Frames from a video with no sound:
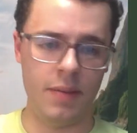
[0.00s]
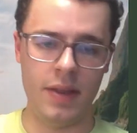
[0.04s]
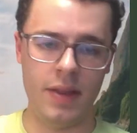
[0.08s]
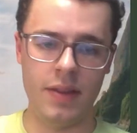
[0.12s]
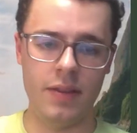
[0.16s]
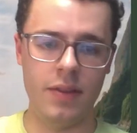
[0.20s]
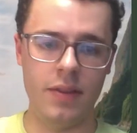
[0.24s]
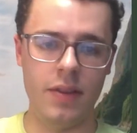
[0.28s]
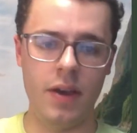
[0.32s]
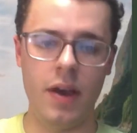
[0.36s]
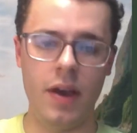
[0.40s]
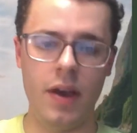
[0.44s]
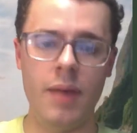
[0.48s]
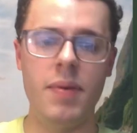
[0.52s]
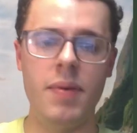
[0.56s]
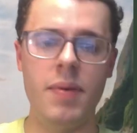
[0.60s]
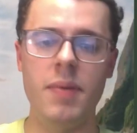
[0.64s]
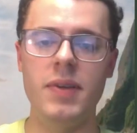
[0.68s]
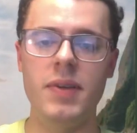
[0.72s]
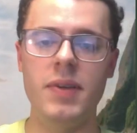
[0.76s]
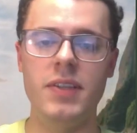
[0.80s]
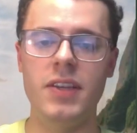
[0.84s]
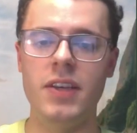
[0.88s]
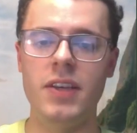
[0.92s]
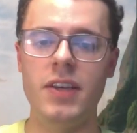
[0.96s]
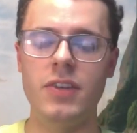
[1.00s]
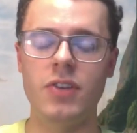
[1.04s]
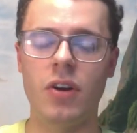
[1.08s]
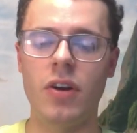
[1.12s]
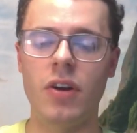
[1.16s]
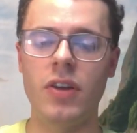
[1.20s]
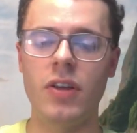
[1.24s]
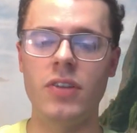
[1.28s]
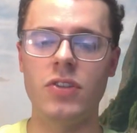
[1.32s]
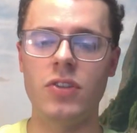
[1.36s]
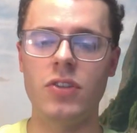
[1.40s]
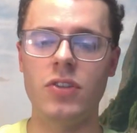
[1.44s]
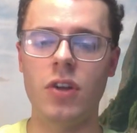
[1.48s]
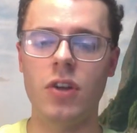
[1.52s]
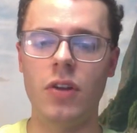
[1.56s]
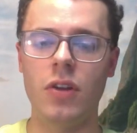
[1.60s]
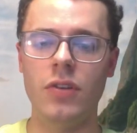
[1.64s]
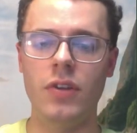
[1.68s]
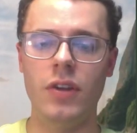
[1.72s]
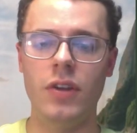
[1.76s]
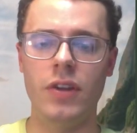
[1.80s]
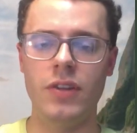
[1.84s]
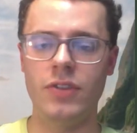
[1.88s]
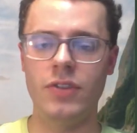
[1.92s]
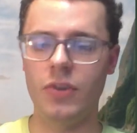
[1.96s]
mean, the MPPT is already
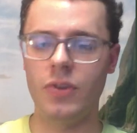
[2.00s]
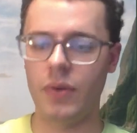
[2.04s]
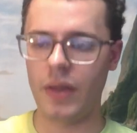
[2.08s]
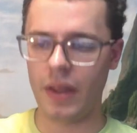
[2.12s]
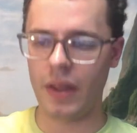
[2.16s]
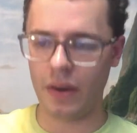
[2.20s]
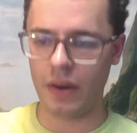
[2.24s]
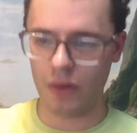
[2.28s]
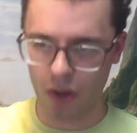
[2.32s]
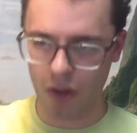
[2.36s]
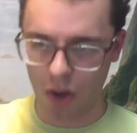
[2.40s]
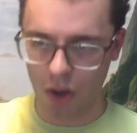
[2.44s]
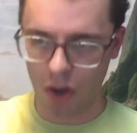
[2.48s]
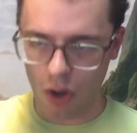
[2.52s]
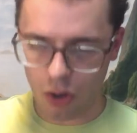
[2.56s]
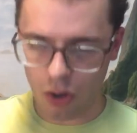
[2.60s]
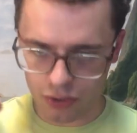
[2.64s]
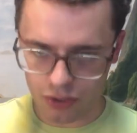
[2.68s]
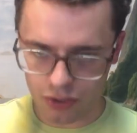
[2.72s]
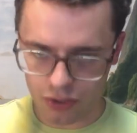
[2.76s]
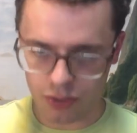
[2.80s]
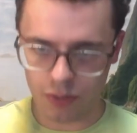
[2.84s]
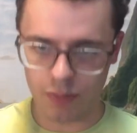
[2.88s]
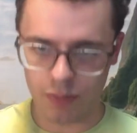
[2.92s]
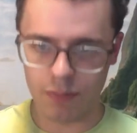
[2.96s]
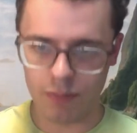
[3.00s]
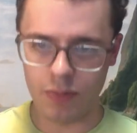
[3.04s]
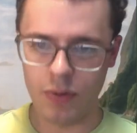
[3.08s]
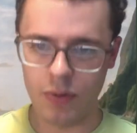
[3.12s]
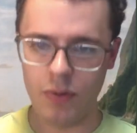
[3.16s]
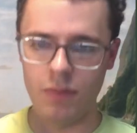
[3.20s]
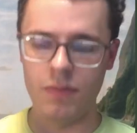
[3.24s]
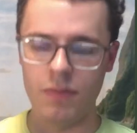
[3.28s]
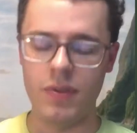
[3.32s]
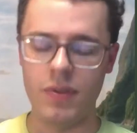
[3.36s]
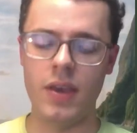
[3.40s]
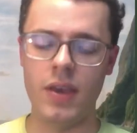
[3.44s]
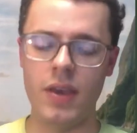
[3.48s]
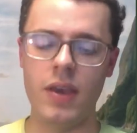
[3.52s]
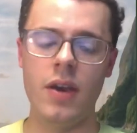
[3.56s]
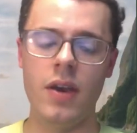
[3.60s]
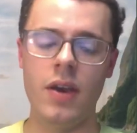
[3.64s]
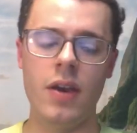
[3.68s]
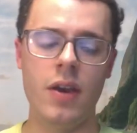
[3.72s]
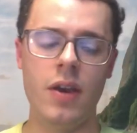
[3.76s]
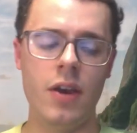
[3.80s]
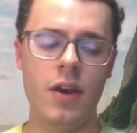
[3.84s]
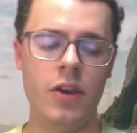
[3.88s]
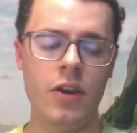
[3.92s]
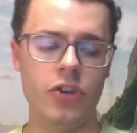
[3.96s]
installed, so that'll also improve the
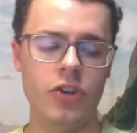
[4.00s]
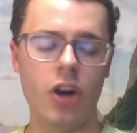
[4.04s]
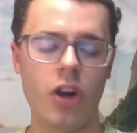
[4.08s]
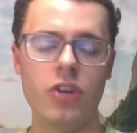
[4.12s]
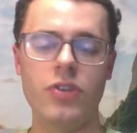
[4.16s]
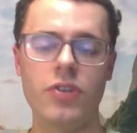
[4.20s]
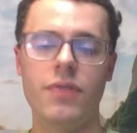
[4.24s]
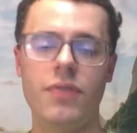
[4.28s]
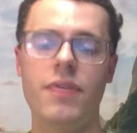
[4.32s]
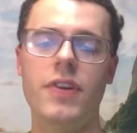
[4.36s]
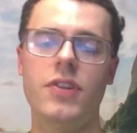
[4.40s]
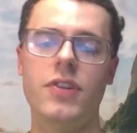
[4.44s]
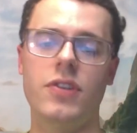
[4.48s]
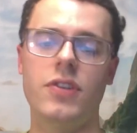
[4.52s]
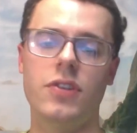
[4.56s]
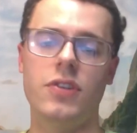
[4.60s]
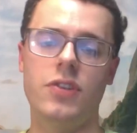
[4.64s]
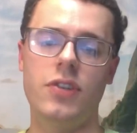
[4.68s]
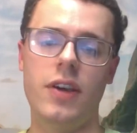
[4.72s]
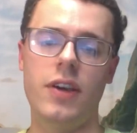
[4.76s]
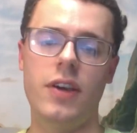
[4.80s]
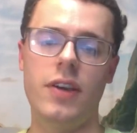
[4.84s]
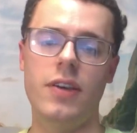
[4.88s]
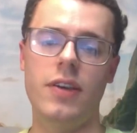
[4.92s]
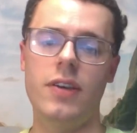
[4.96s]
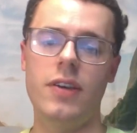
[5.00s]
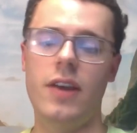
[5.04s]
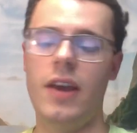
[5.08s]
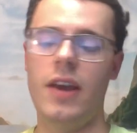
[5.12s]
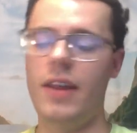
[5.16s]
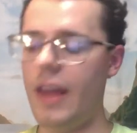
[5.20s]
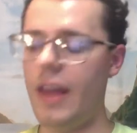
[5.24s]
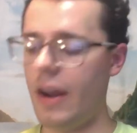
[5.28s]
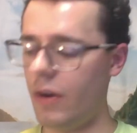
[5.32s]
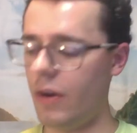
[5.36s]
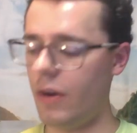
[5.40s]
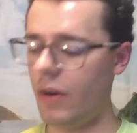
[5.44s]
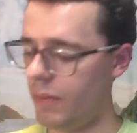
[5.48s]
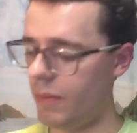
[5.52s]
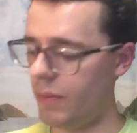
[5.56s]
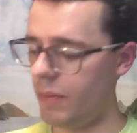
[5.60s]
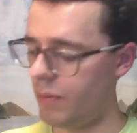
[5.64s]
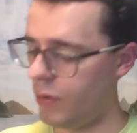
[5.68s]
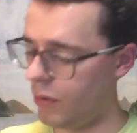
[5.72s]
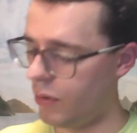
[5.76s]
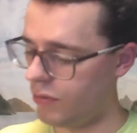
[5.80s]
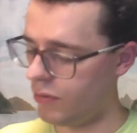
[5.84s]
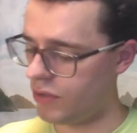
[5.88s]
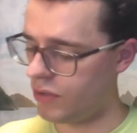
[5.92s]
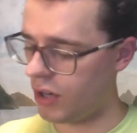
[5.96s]
charge efficiency, and that'll
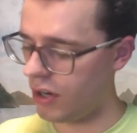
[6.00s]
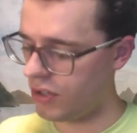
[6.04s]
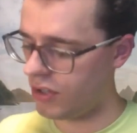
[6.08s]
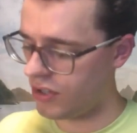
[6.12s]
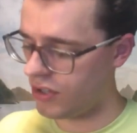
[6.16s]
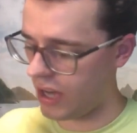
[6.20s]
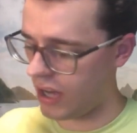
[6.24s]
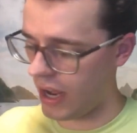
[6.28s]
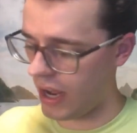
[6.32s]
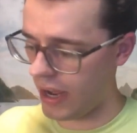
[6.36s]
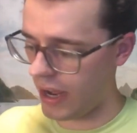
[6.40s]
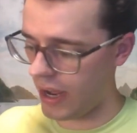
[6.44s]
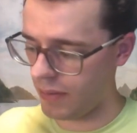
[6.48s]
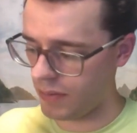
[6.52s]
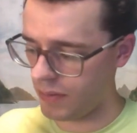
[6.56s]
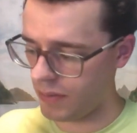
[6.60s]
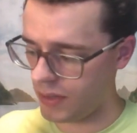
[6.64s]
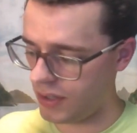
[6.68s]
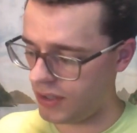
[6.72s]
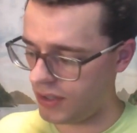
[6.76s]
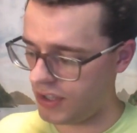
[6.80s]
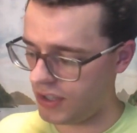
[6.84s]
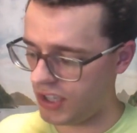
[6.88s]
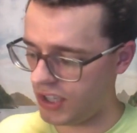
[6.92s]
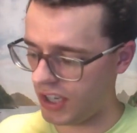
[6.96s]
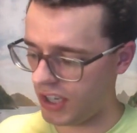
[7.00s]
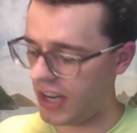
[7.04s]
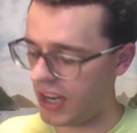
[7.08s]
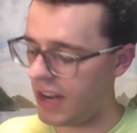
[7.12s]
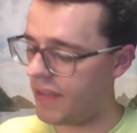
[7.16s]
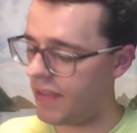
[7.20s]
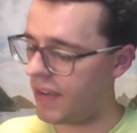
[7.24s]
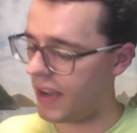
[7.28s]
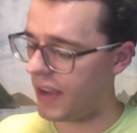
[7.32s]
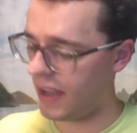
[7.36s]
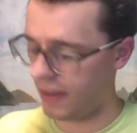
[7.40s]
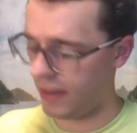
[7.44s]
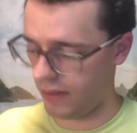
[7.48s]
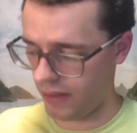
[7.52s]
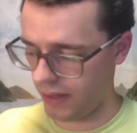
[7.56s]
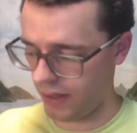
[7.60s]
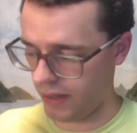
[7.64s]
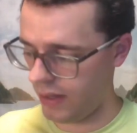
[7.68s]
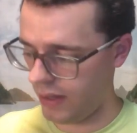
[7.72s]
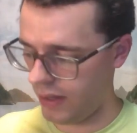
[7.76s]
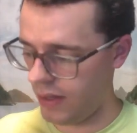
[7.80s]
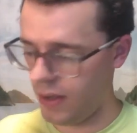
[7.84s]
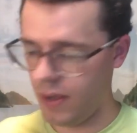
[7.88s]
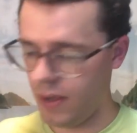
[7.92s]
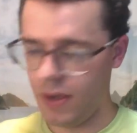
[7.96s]
improve charge times significantly.
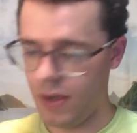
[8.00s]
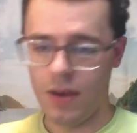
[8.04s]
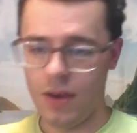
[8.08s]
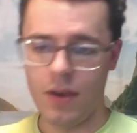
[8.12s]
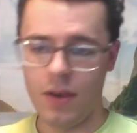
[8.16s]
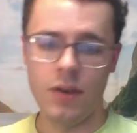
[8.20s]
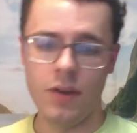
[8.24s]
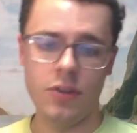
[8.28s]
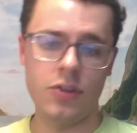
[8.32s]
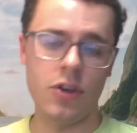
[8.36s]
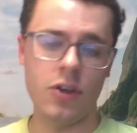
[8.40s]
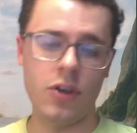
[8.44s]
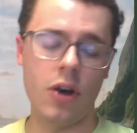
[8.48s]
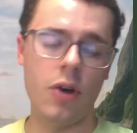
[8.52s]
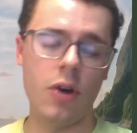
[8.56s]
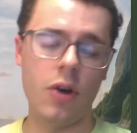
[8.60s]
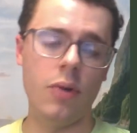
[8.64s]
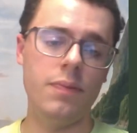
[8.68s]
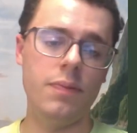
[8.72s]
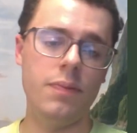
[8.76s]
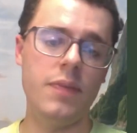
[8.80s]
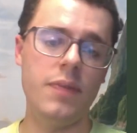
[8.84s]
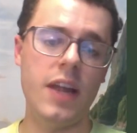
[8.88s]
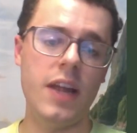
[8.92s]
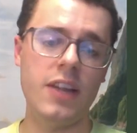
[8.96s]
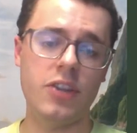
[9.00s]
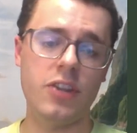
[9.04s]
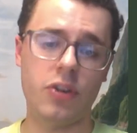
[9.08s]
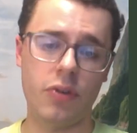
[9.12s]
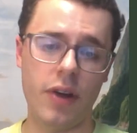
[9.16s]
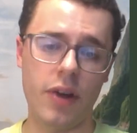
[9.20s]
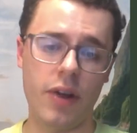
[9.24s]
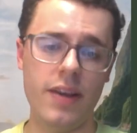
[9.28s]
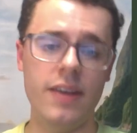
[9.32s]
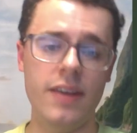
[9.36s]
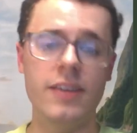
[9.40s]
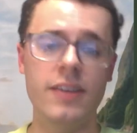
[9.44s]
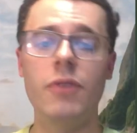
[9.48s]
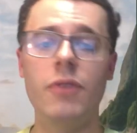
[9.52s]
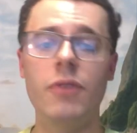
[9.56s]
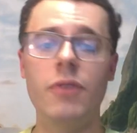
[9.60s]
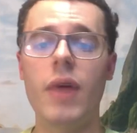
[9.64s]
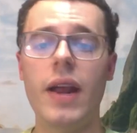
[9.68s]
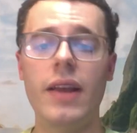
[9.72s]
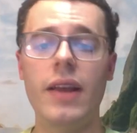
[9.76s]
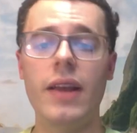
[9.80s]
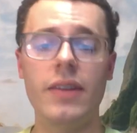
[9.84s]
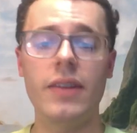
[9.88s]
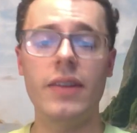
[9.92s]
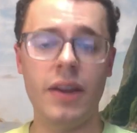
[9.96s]
So that's great. And then
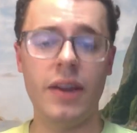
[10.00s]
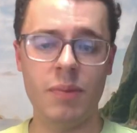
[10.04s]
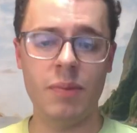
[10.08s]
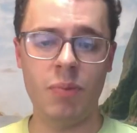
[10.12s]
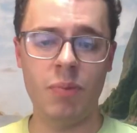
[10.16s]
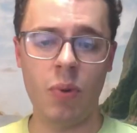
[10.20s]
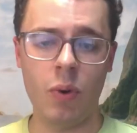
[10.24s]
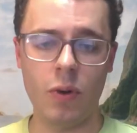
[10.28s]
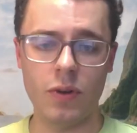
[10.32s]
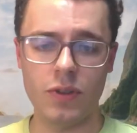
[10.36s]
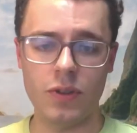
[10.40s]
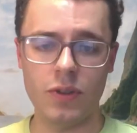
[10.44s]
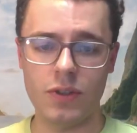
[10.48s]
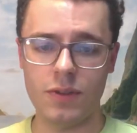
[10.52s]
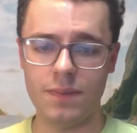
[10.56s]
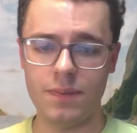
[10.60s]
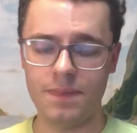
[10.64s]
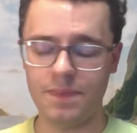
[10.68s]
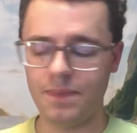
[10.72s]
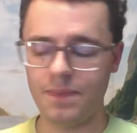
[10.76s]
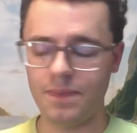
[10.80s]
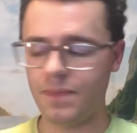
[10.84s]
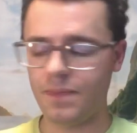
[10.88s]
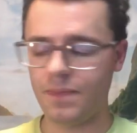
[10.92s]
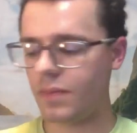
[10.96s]
regulated ports.